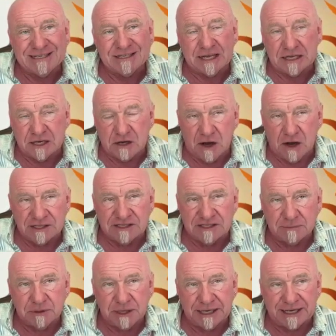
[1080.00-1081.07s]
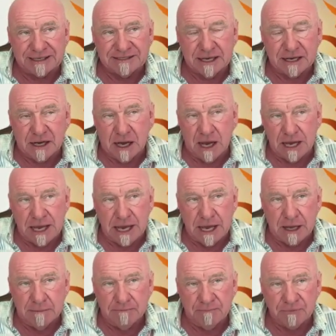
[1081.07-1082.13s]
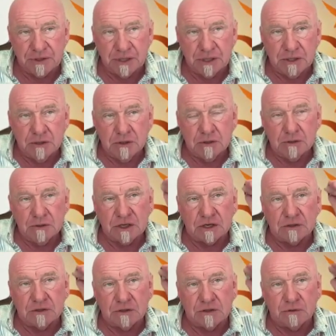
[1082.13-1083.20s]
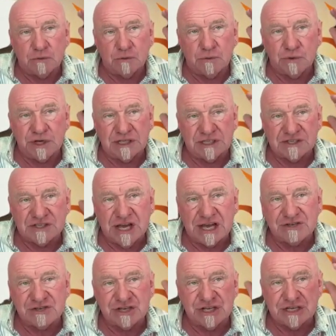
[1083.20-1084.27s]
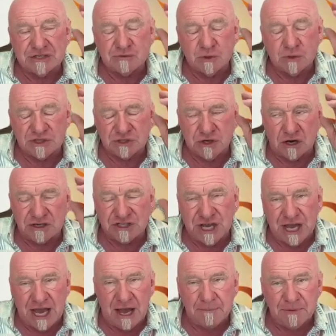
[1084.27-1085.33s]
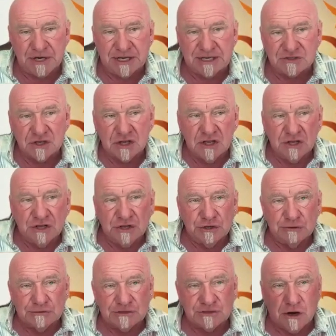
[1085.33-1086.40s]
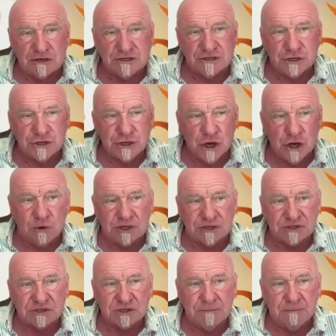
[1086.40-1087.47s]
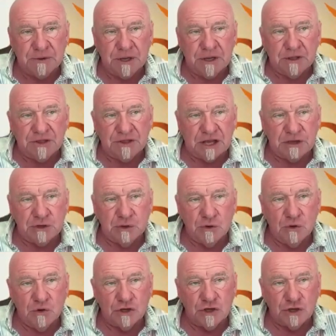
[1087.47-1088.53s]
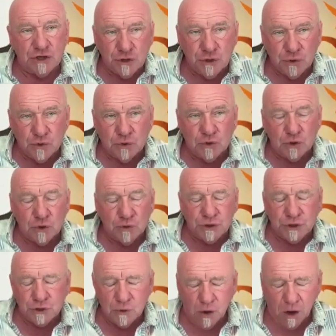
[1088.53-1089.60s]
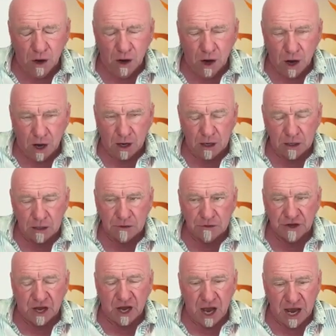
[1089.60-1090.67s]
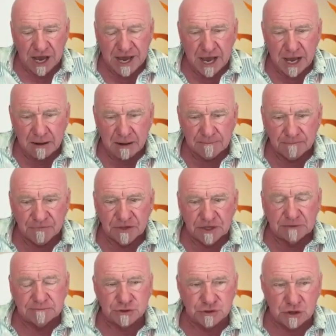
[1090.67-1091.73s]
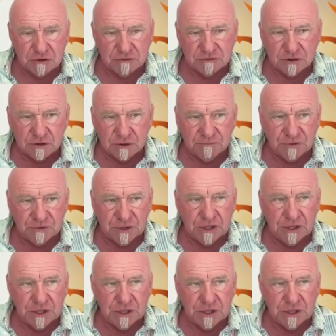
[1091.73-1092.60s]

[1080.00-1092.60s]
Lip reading: isn't like a concept, like I say, I am. The realization is, what starts to happen is you start to notice that who you are, the I am, the observer,